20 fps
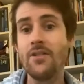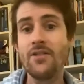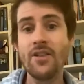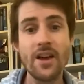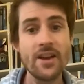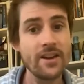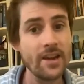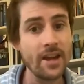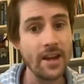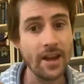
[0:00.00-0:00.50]

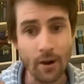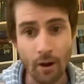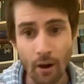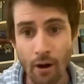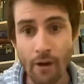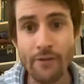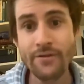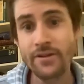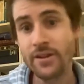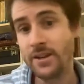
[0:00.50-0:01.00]
then it
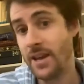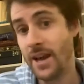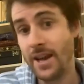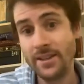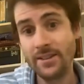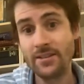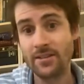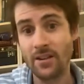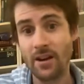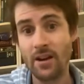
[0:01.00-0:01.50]
often
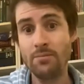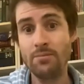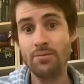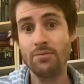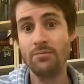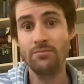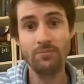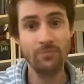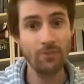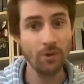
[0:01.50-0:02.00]
ends up
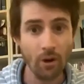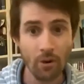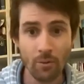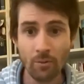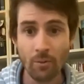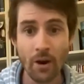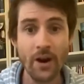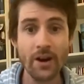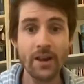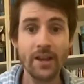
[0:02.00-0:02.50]

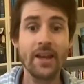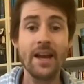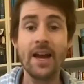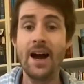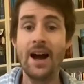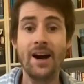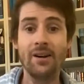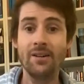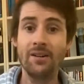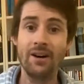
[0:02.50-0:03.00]
not working
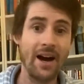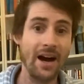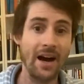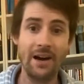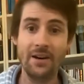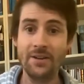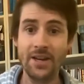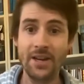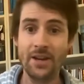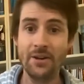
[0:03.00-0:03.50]
out
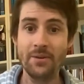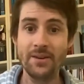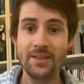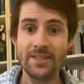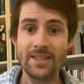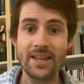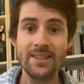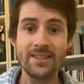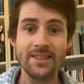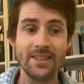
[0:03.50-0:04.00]
how you
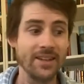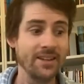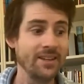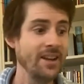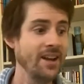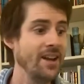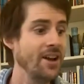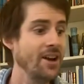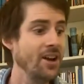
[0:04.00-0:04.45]
intended